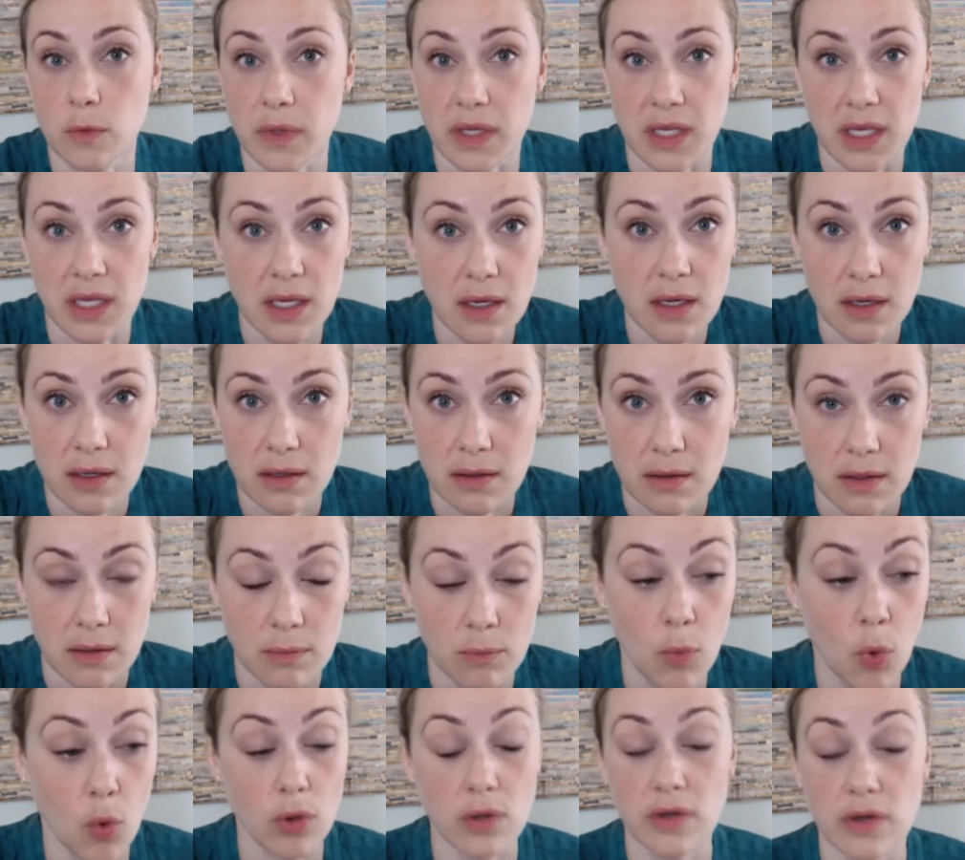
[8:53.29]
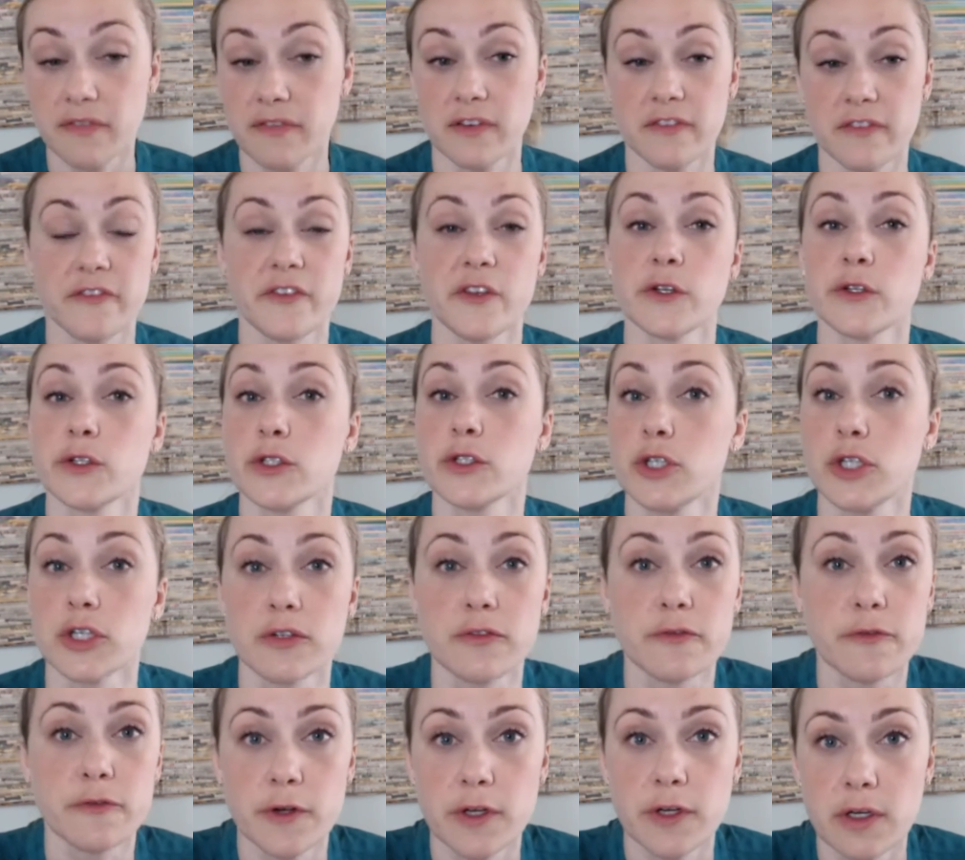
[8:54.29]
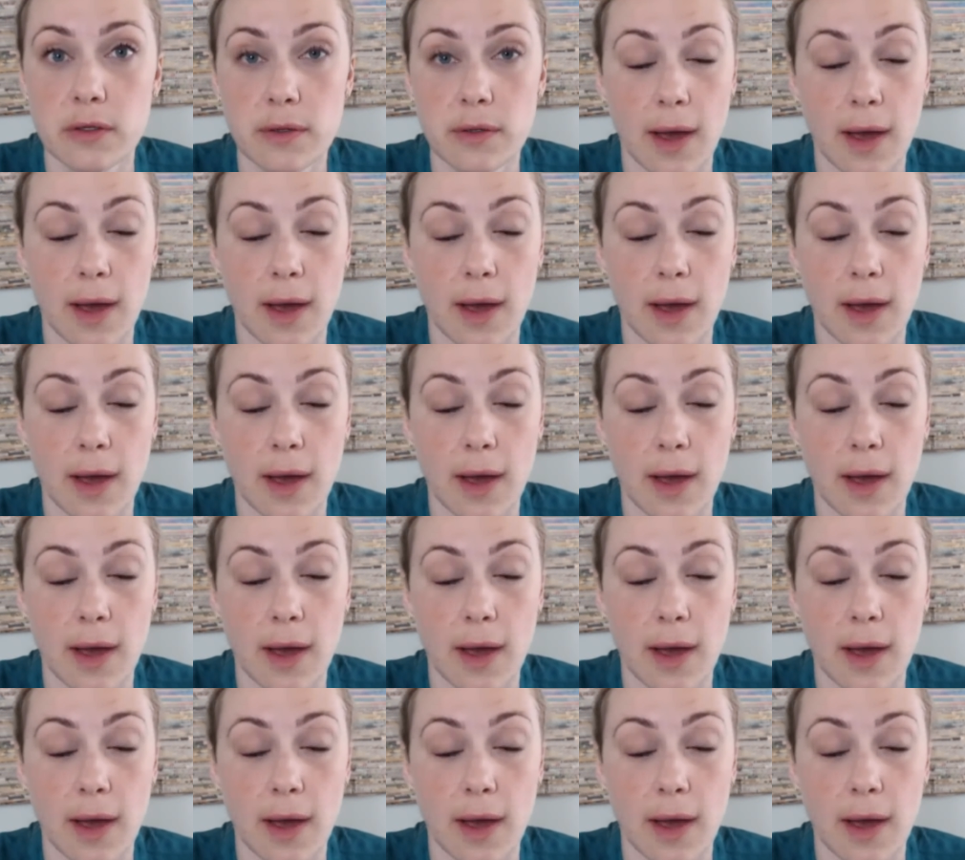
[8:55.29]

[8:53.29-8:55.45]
week, more if it feels good for you.